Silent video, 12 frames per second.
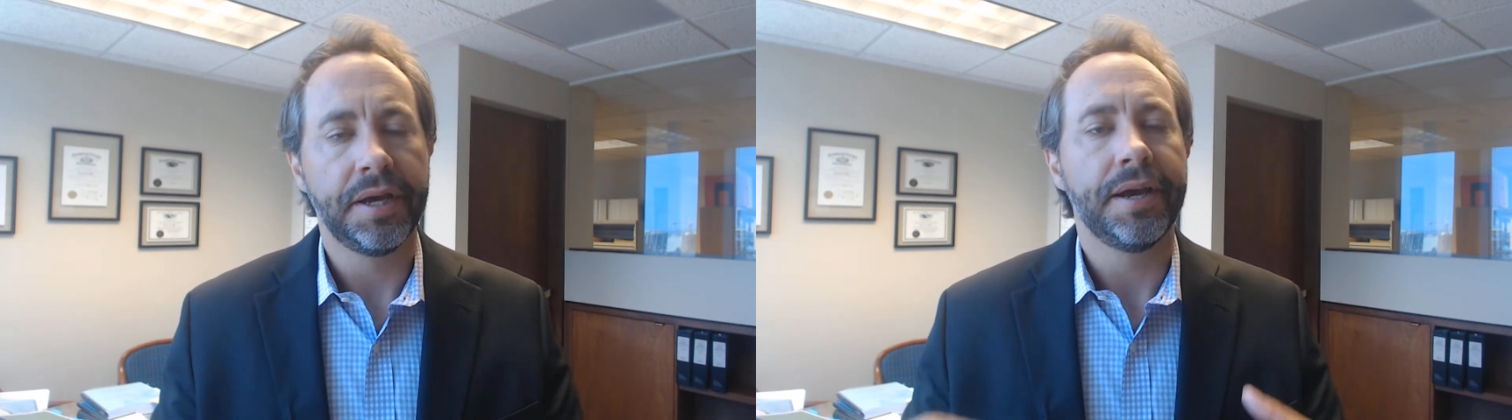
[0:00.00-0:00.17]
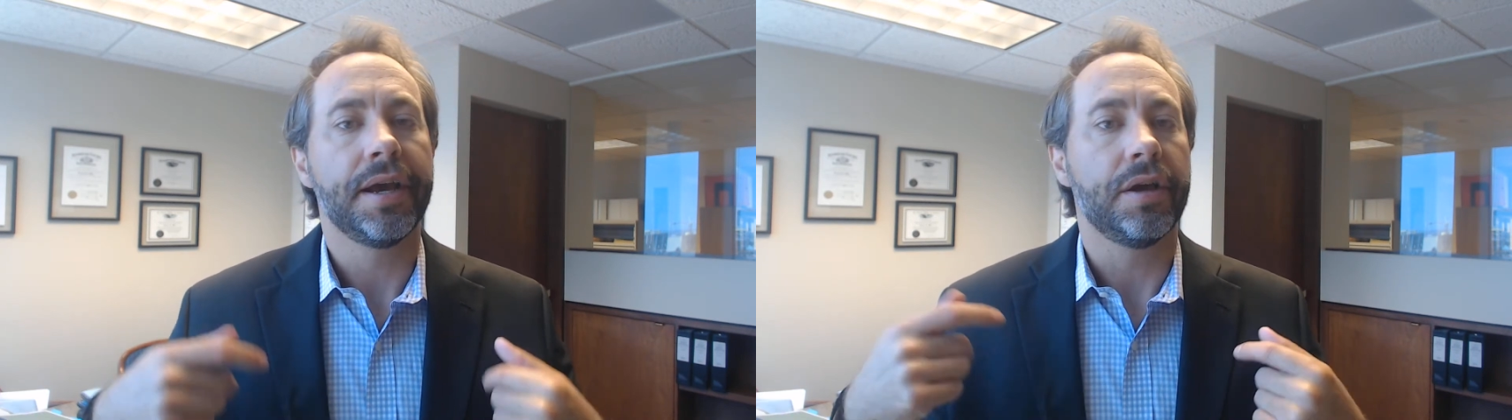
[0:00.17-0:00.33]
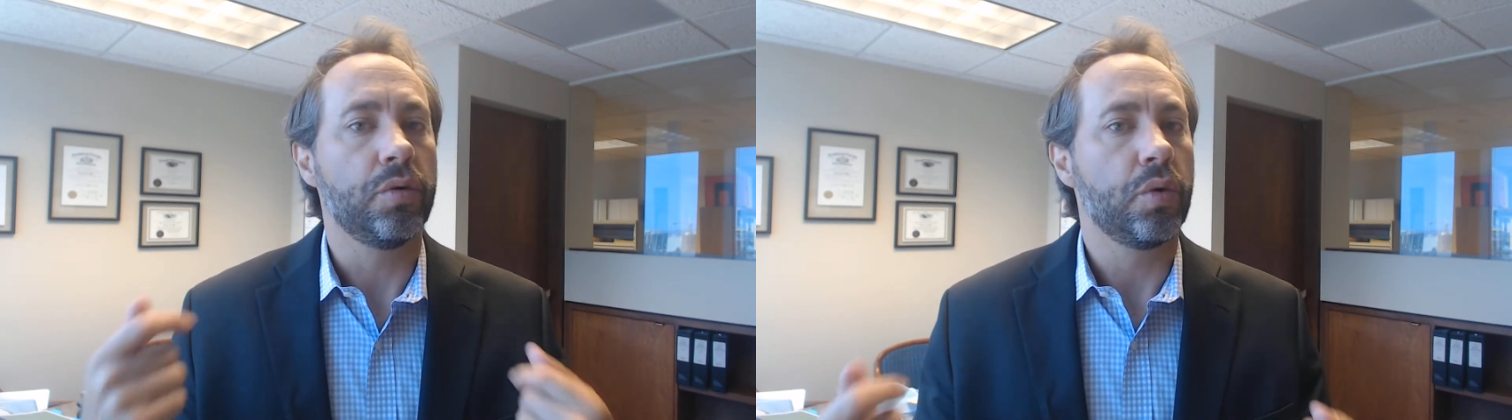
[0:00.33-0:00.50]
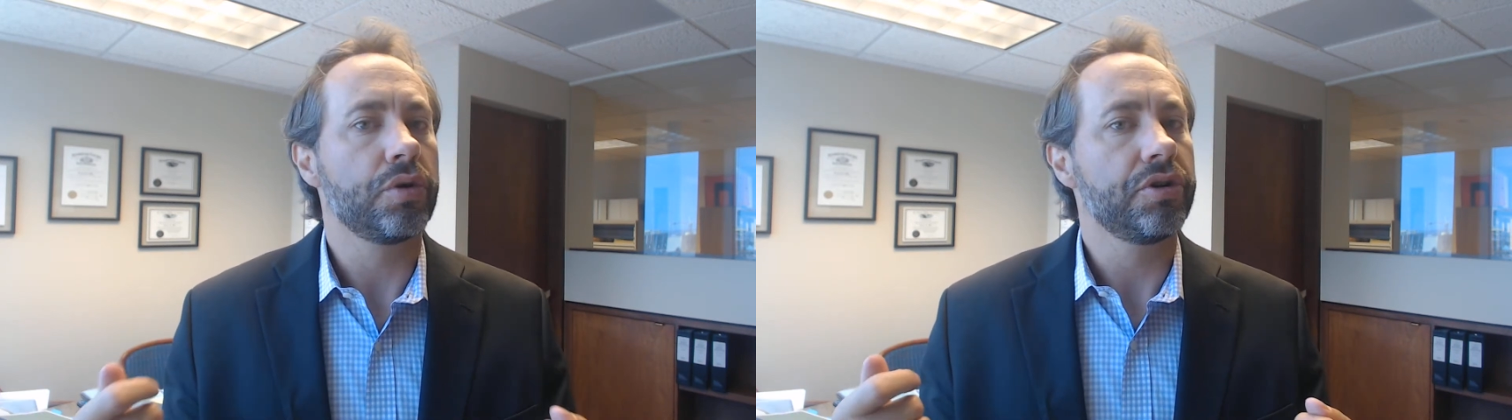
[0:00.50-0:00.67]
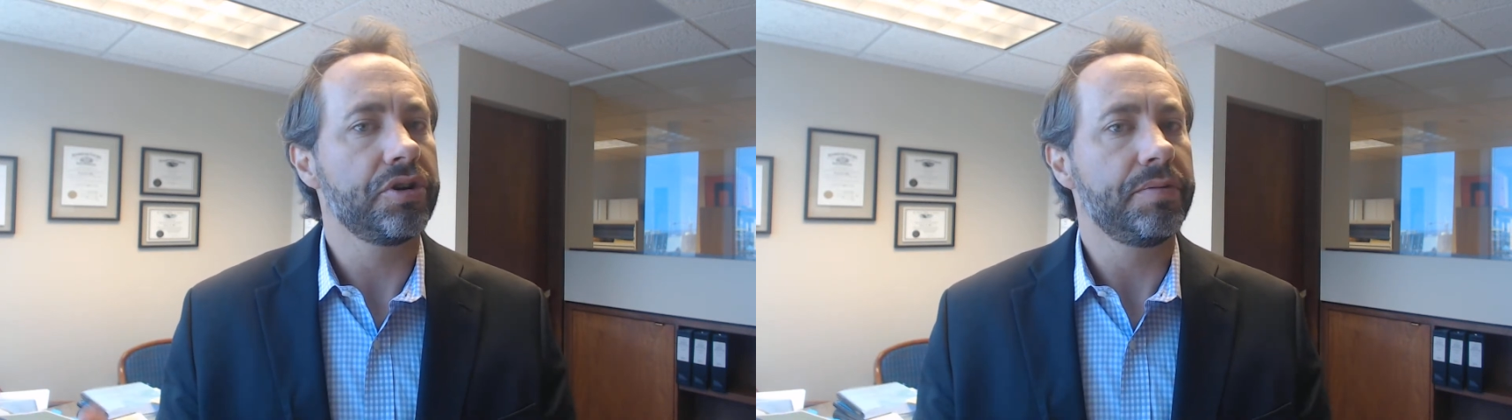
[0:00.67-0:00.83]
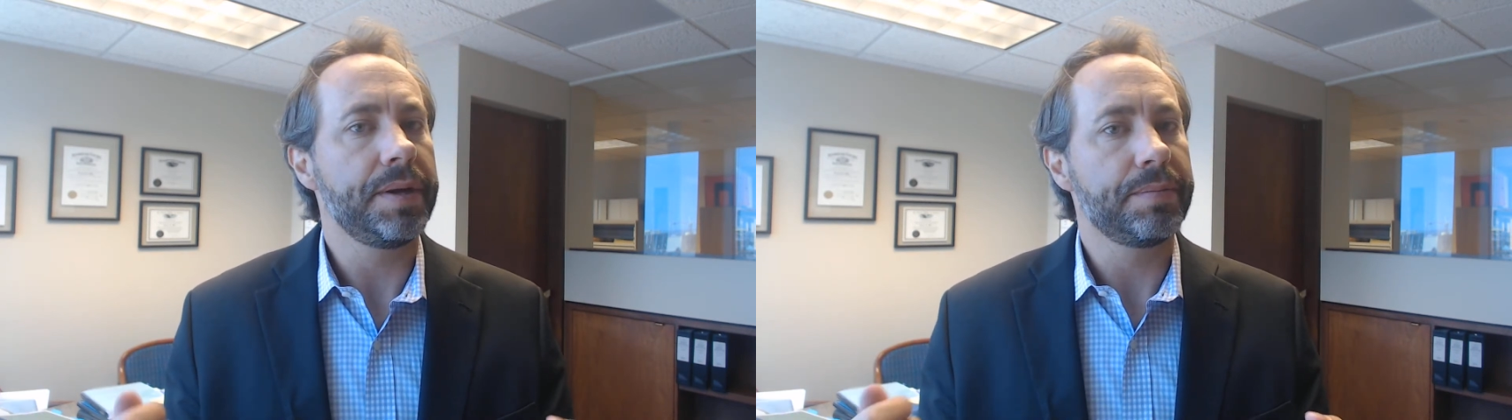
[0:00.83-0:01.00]
in order
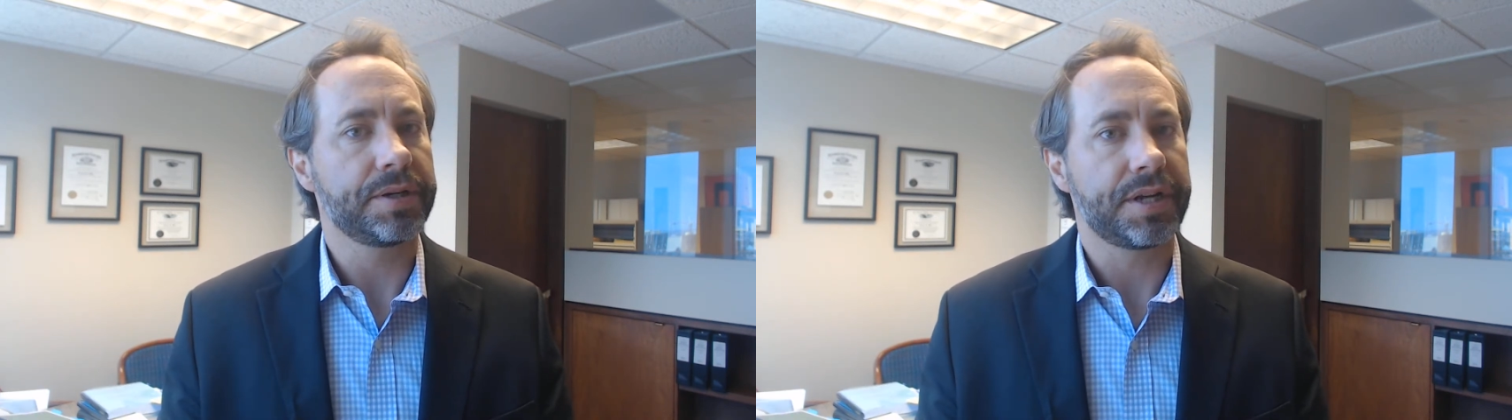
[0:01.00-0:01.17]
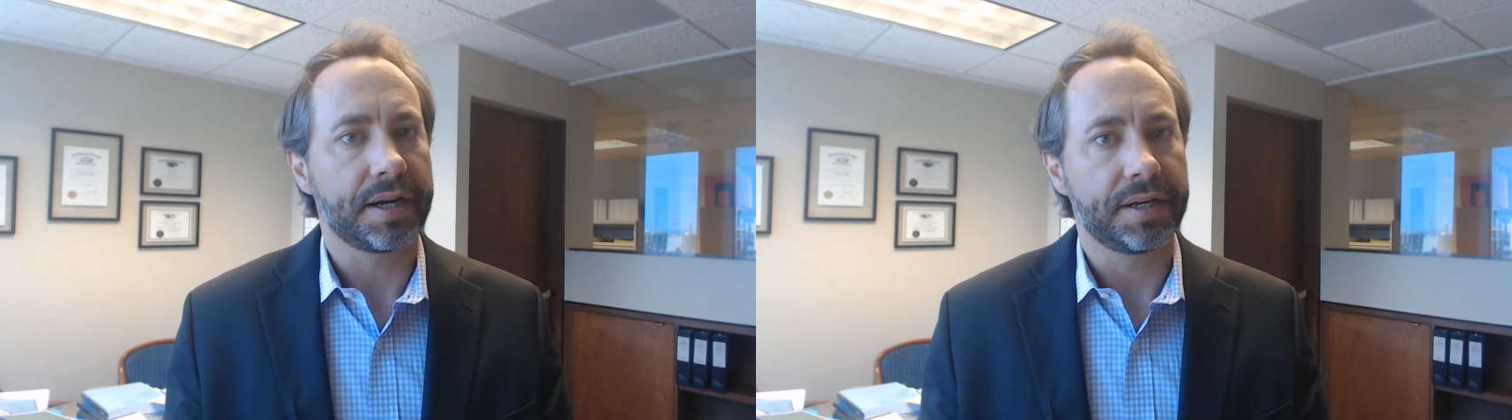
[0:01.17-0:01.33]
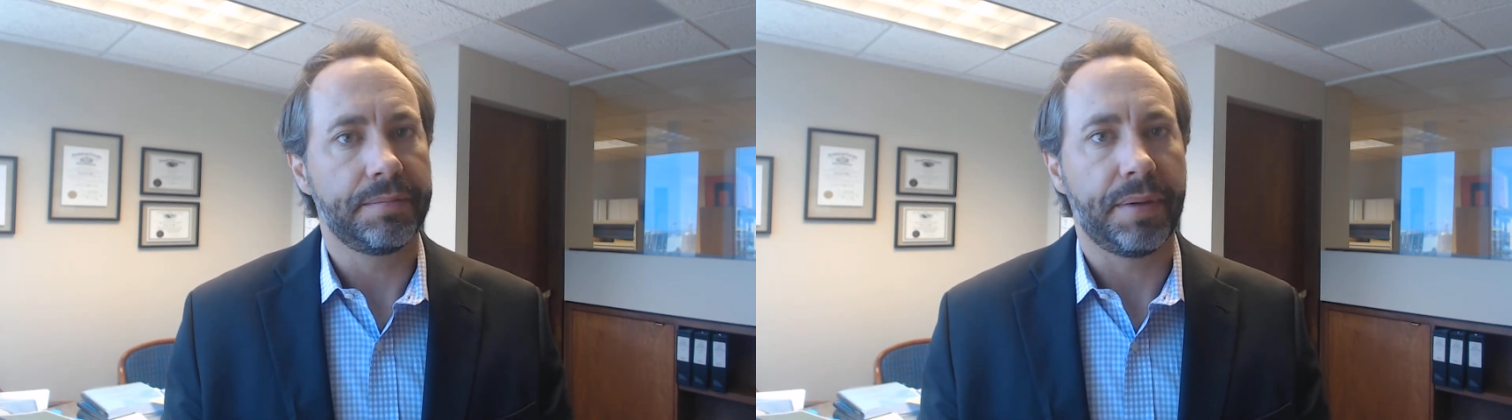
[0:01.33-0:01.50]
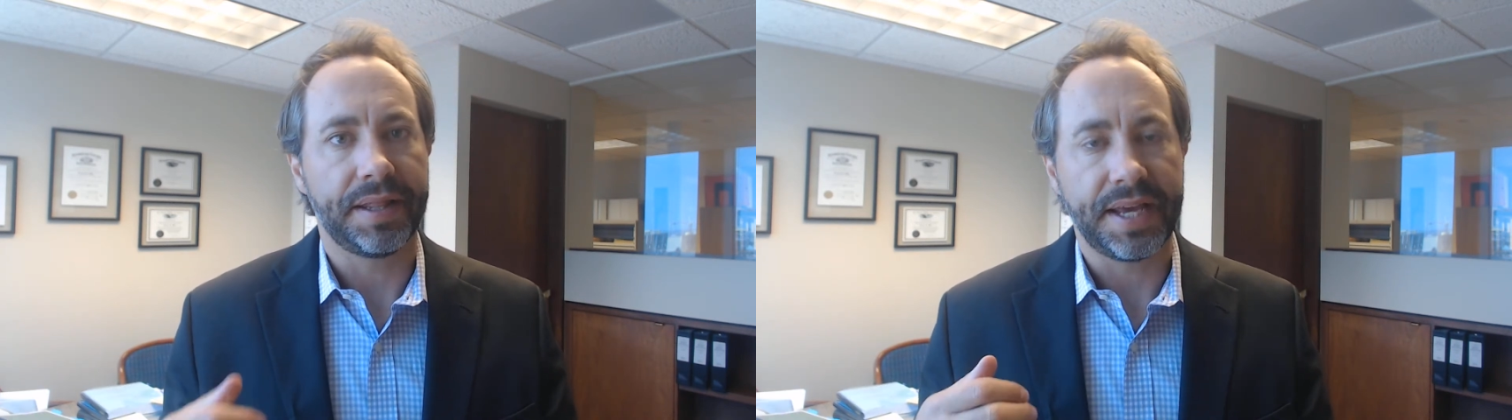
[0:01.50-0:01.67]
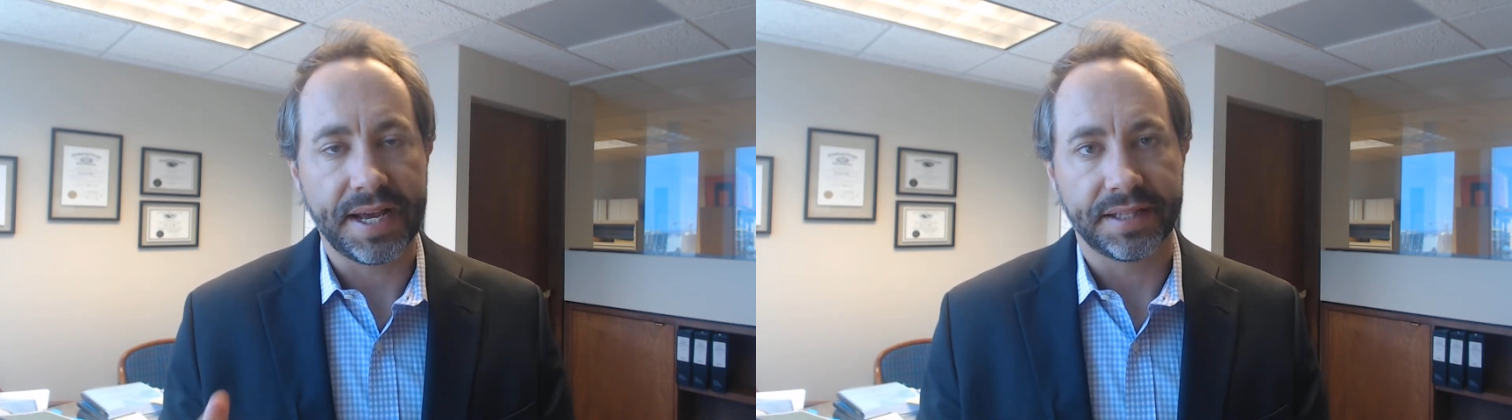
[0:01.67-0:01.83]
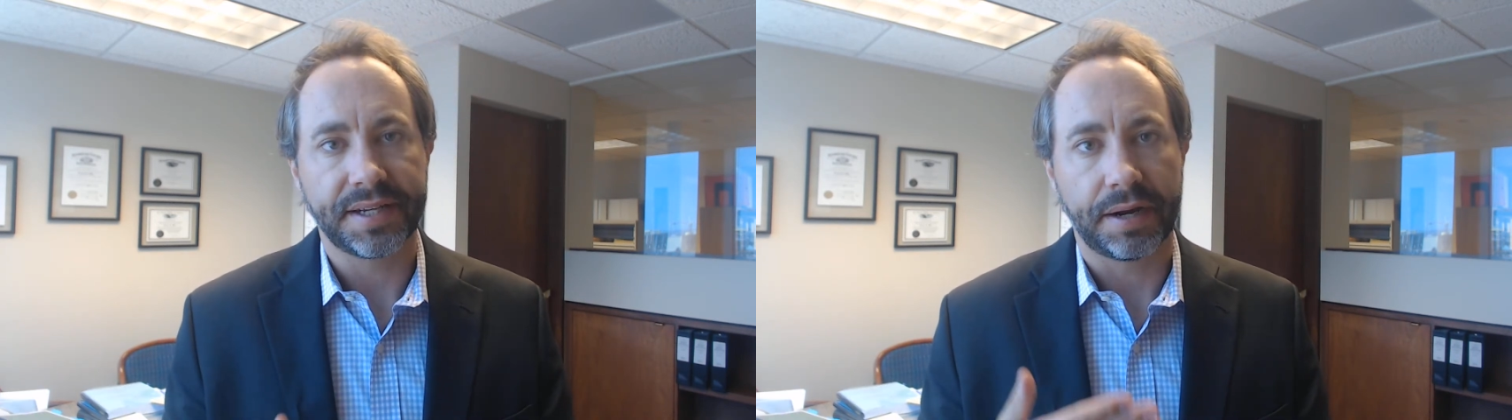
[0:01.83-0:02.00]
to be protected by the
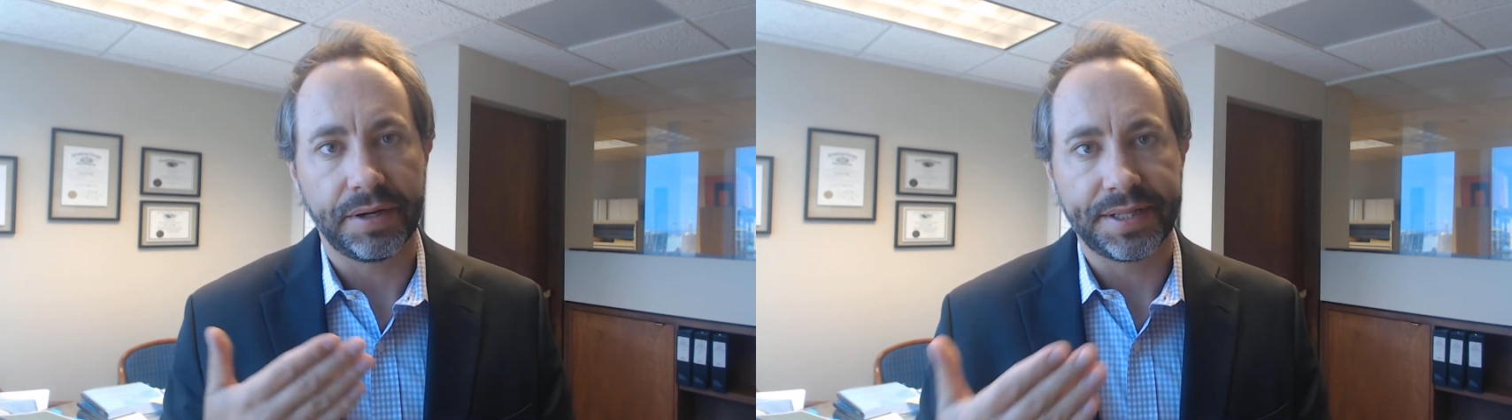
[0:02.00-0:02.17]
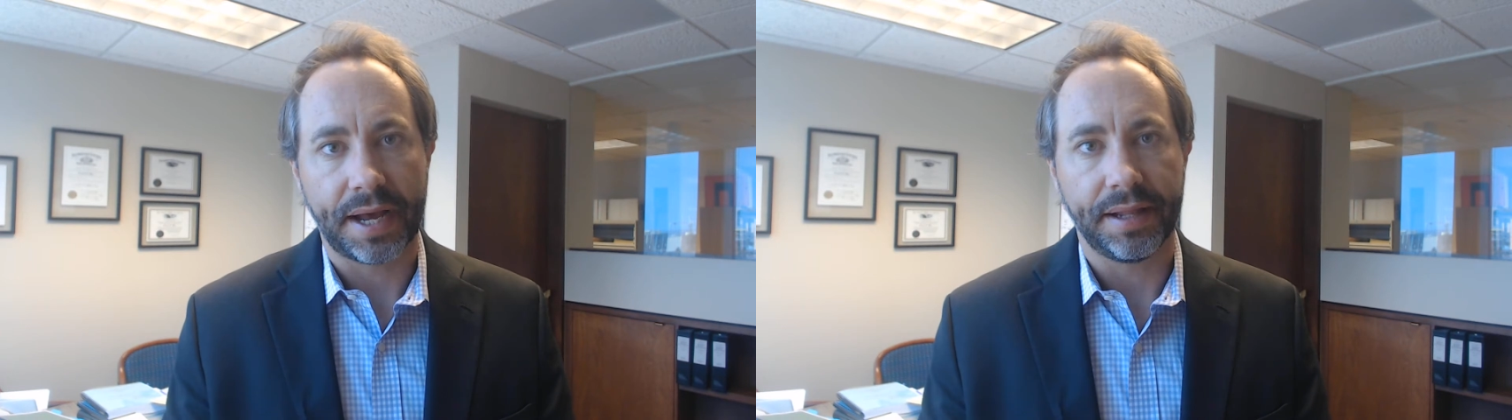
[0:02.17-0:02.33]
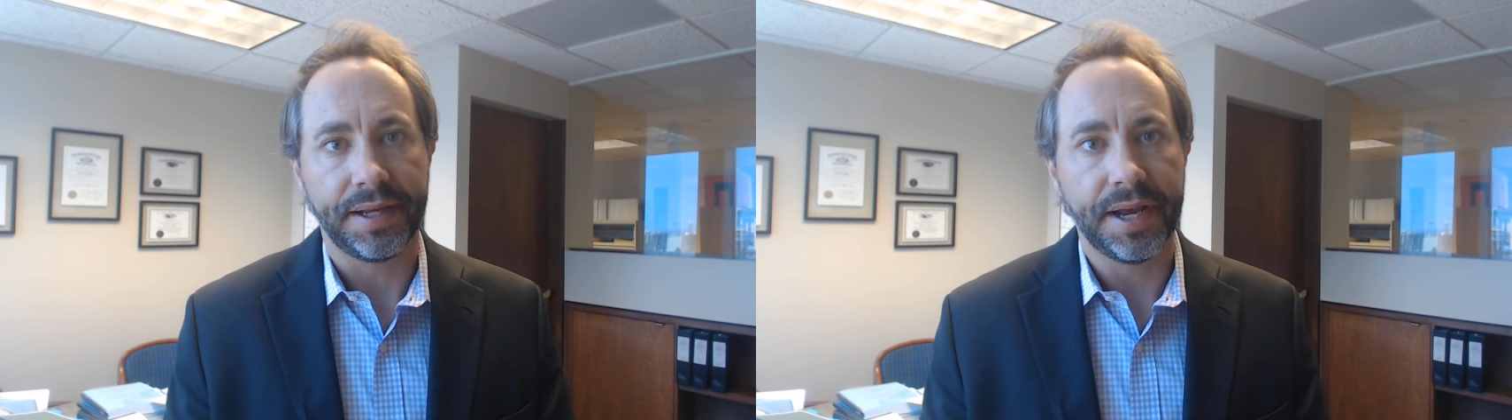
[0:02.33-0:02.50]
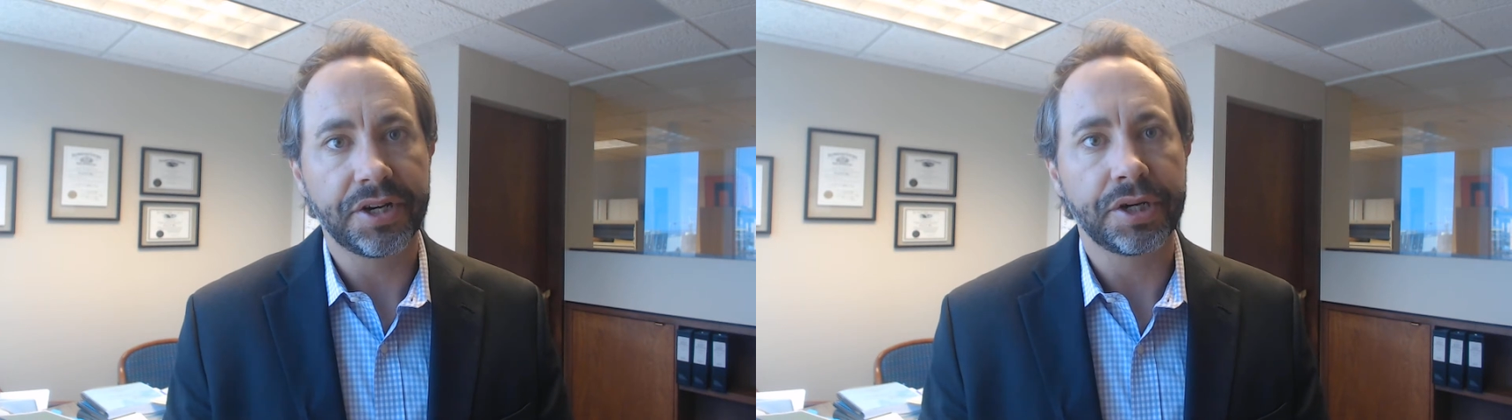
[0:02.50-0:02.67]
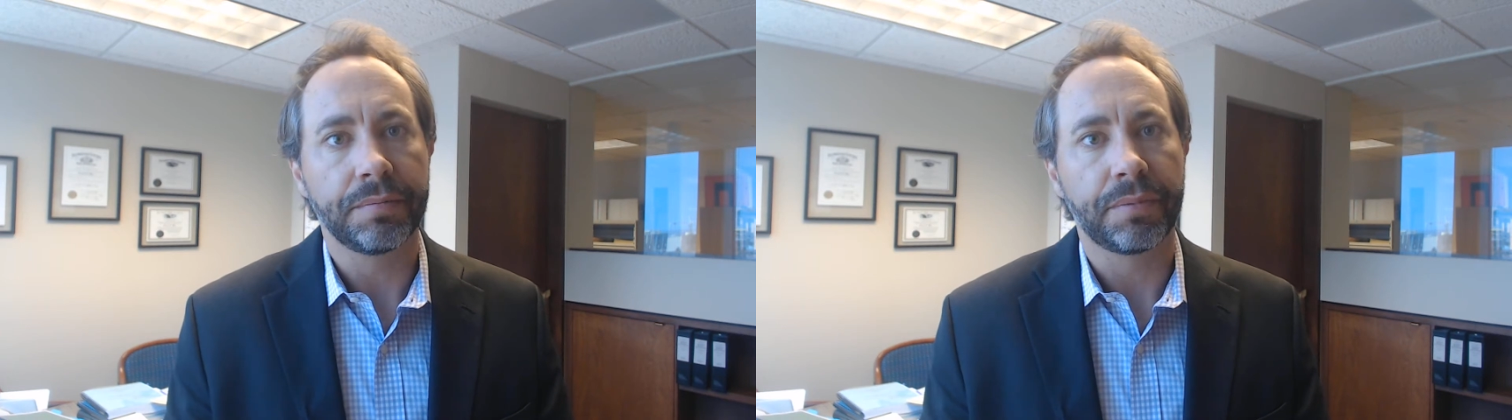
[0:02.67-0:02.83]
anti-retaliation